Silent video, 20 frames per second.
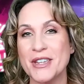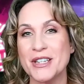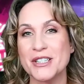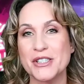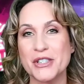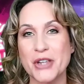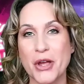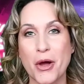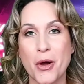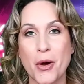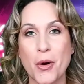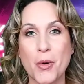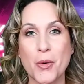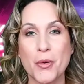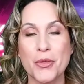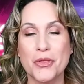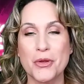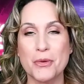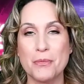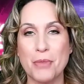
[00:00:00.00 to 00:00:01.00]

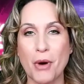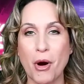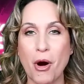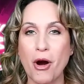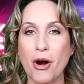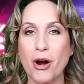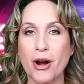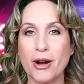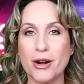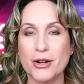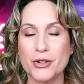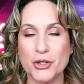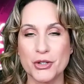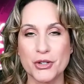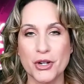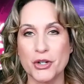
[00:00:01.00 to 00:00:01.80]
so the bar